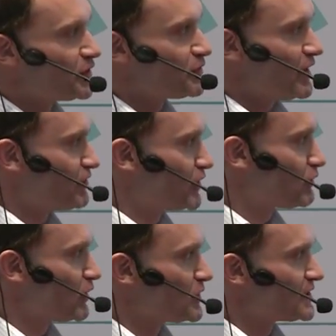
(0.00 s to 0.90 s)
the traffic
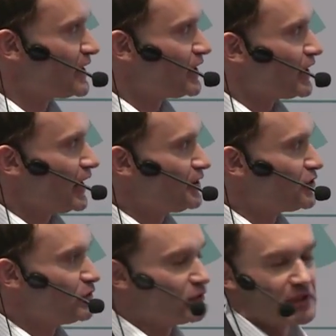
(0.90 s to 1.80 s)
growth and
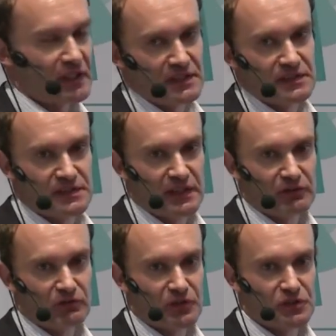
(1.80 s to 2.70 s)
to utilize this
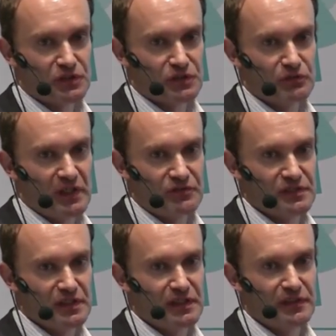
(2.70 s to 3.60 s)
technology. So we have
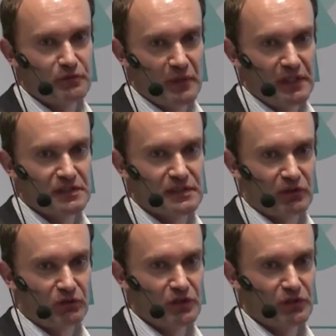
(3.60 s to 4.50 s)
seen that the debate is
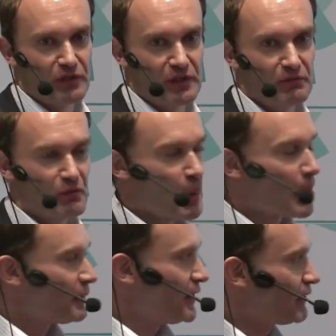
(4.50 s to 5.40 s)
now ongoing.
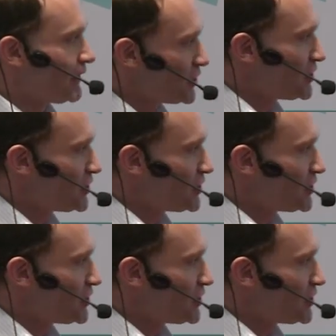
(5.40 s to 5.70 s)
There are